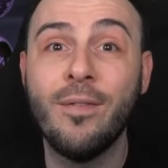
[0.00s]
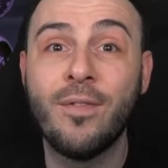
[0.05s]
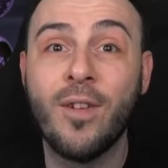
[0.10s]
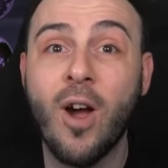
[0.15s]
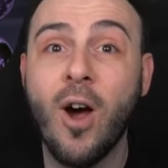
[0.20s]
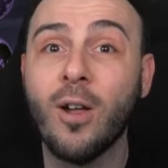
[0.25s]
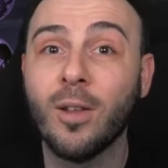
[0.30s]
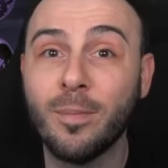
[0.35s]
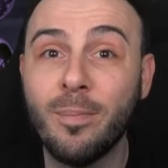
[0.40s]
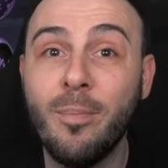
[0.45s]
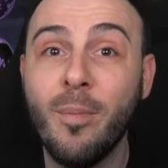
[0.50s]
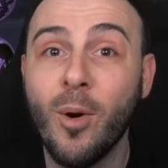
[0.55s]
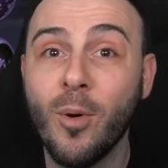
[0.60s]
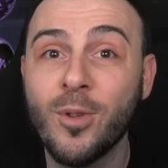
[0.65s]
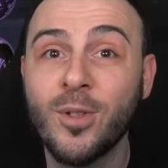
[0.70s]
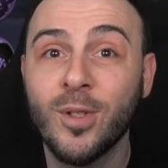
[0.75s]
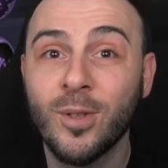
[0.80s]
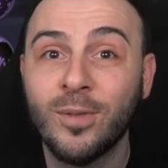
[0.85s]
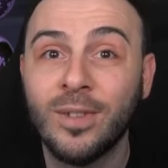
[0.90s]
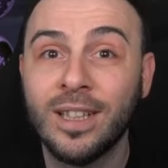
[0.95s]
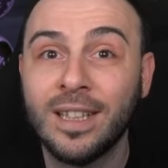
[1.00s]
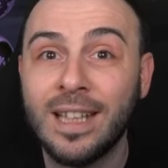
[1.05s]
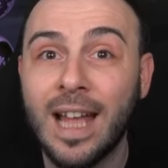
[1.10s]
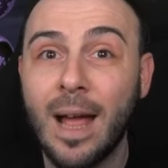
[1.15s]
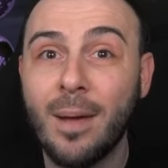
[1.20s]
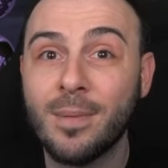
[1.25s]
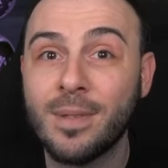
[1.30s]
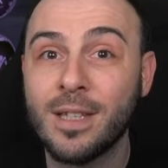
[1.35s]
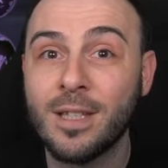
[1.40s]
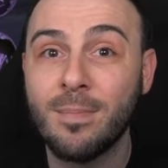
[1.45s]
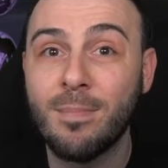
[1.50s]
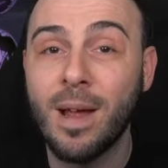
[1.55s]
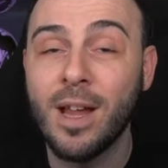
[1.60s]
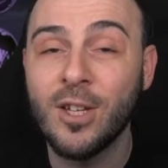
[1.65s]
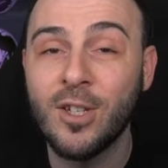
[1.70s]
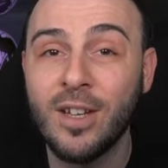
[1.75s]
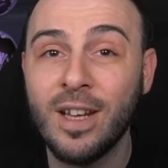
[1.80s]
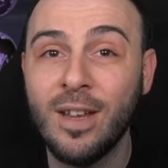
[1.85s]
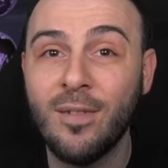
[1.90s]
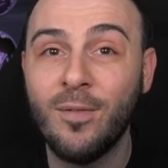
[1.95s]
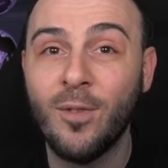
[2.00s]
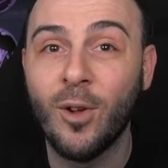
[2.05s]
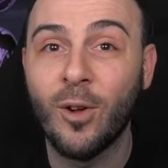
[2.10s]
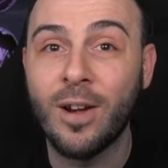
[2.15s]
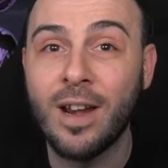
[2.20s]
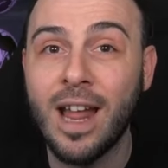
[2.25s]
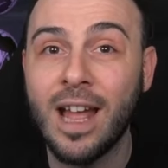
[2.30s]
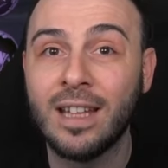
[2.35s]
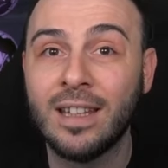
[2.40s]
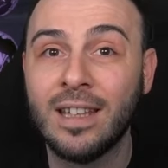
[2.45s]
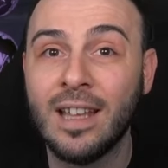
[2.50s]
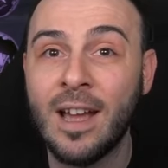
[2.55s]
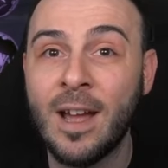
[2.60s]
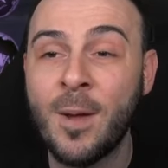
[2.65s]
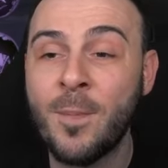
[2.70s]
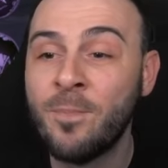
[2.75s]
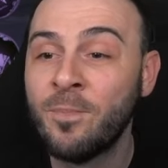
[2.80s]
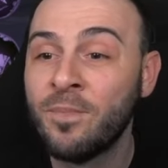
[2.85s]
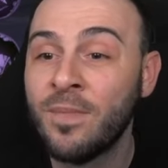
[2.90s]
got most of the times, especially if you're not the uh,